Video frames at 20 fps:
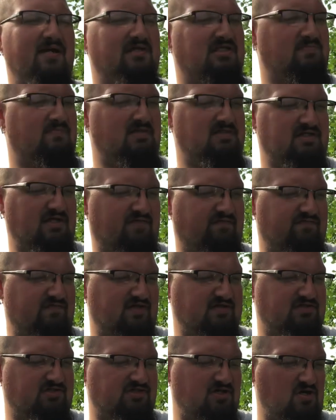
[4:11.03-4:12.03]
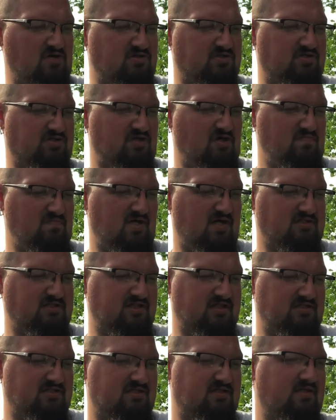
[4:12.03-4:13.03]
it smells like French toast so much.
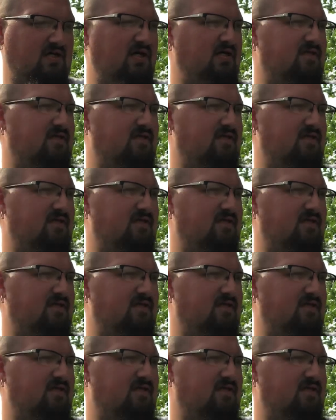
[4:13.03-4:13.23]
It's,